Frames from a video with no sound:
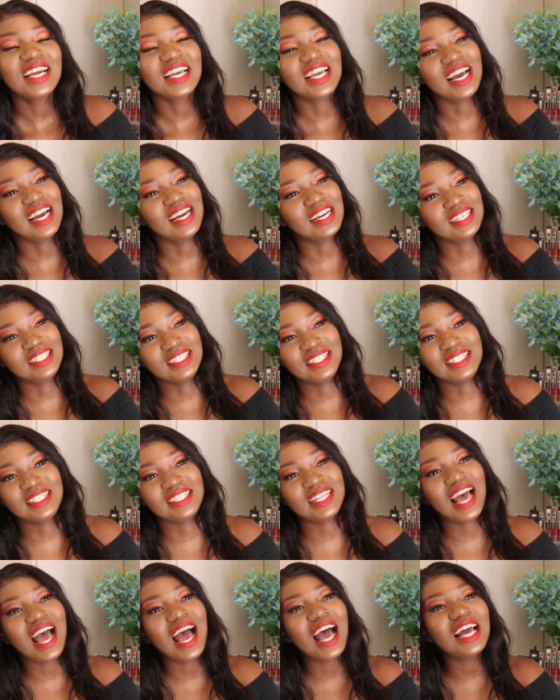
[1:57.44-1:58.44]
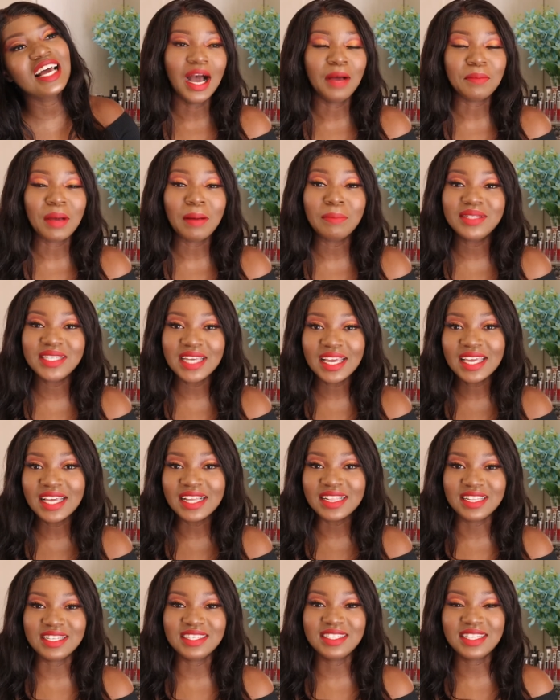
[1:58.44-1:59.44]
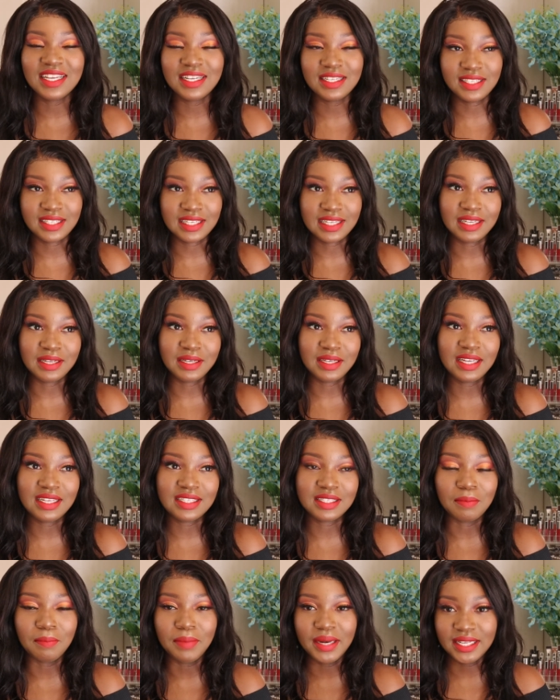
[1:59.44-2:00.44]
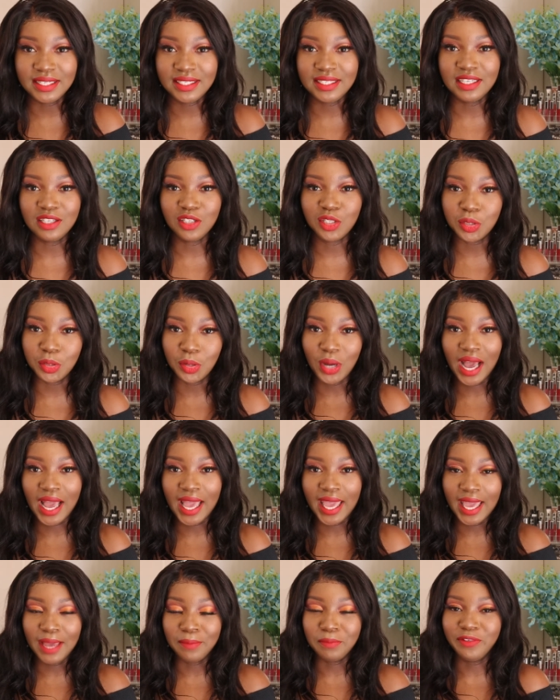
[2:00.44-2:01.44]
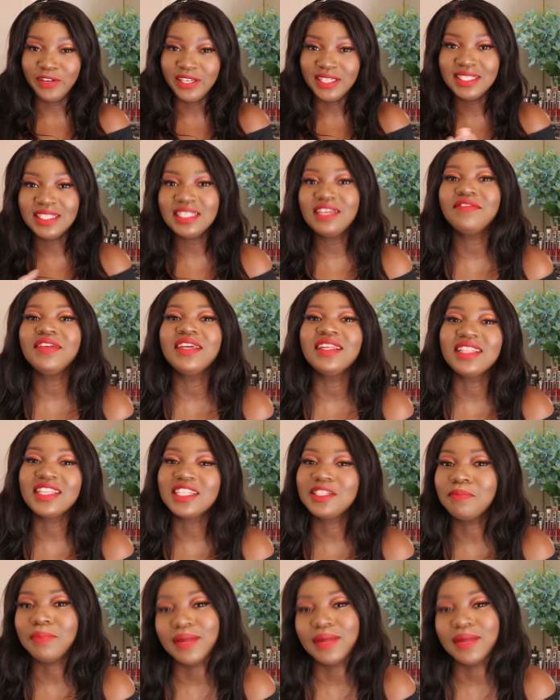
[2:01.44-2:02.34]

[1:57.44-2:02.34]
guys I'm, I'm taking this as a as a blessing so i am receiving this